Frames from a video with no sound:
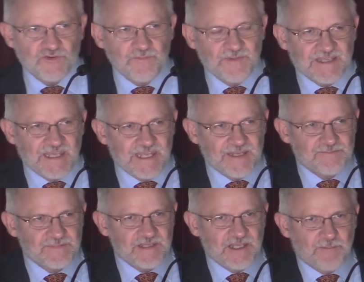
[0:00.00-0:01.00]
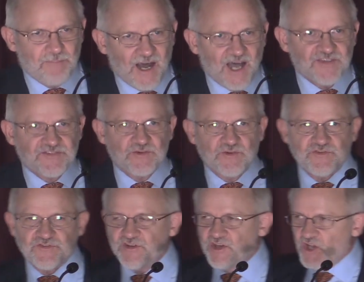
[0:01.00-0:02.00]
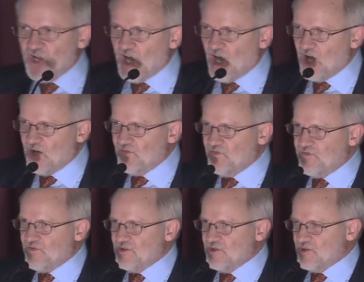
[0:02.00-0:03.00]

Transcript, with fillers: who became the apostles of